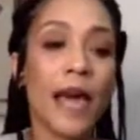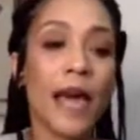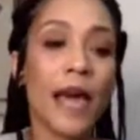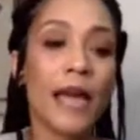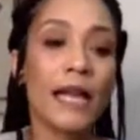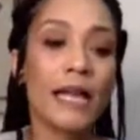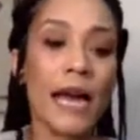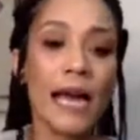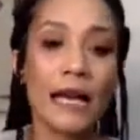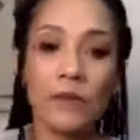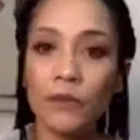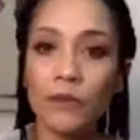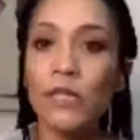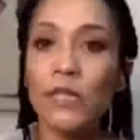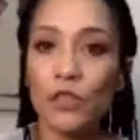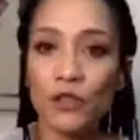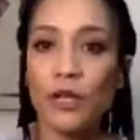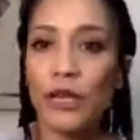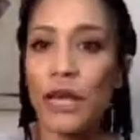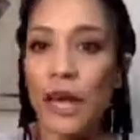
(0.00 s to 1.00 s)

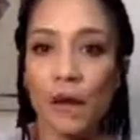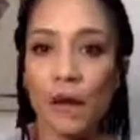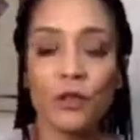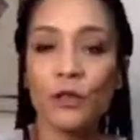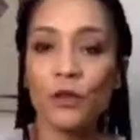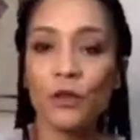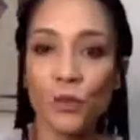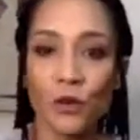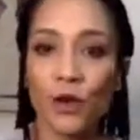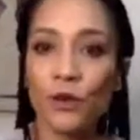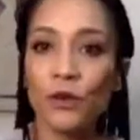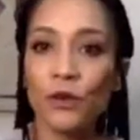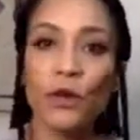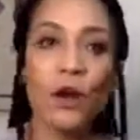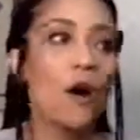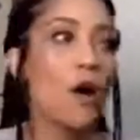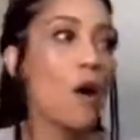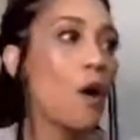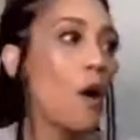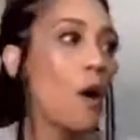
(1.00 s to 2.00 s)
I was broke
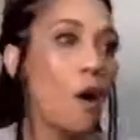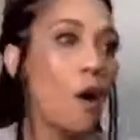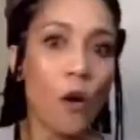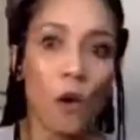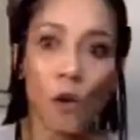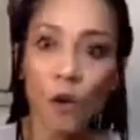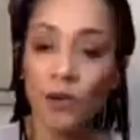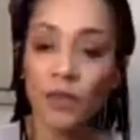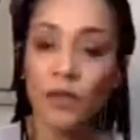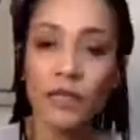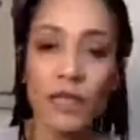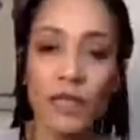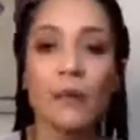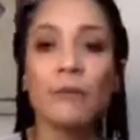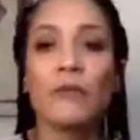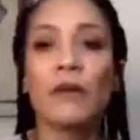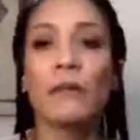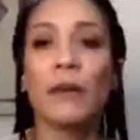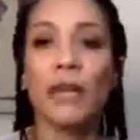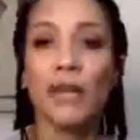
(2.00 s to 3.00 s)
all the time.
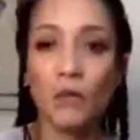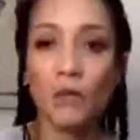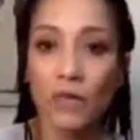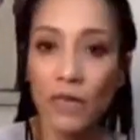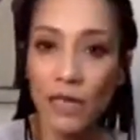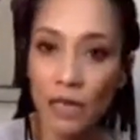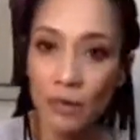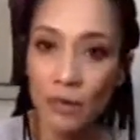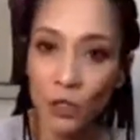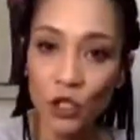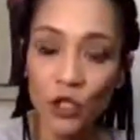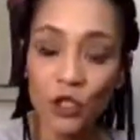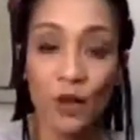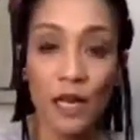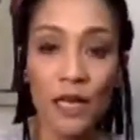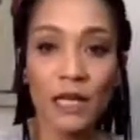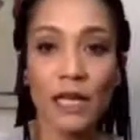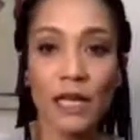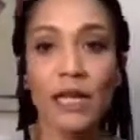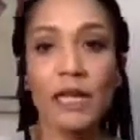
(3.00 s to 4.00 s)
The money would come
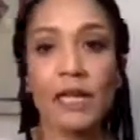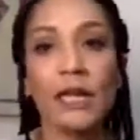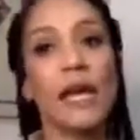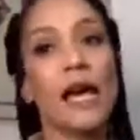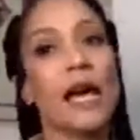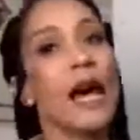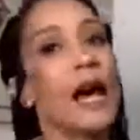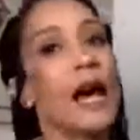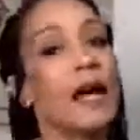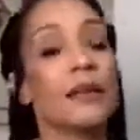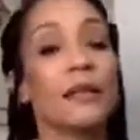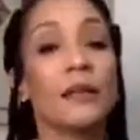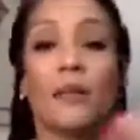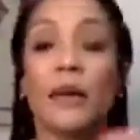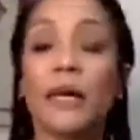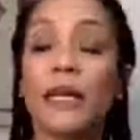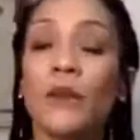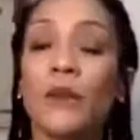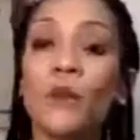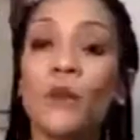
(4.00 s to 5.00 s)
straight in and the
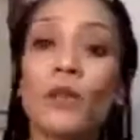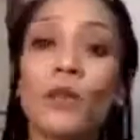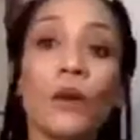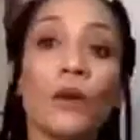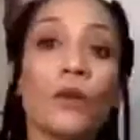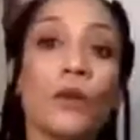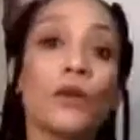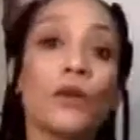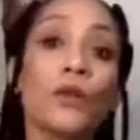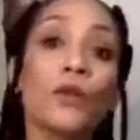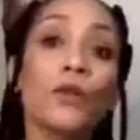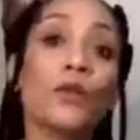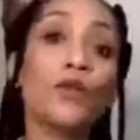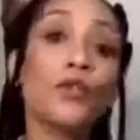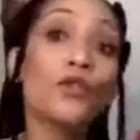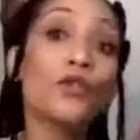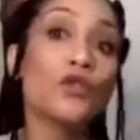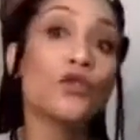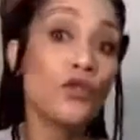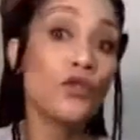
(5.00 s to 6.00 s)
money would go
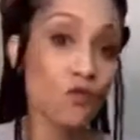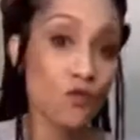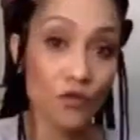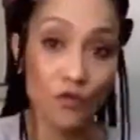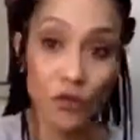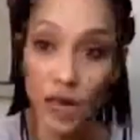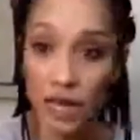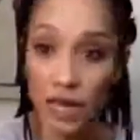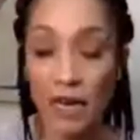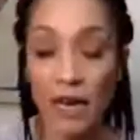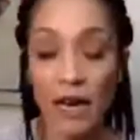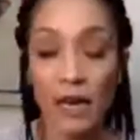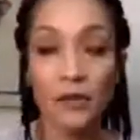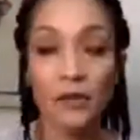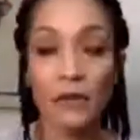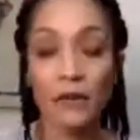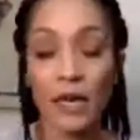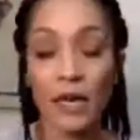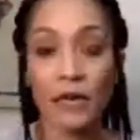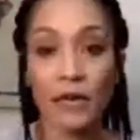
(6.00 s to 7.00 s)
straight out of
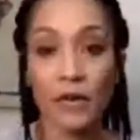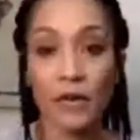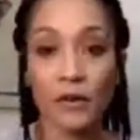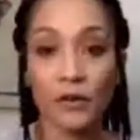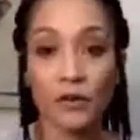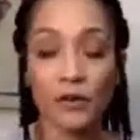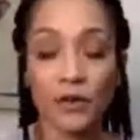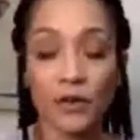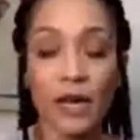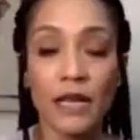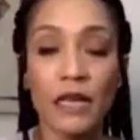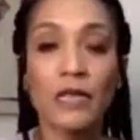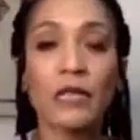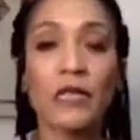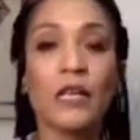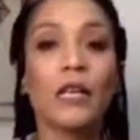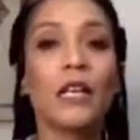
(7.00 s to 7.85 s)
my account, right?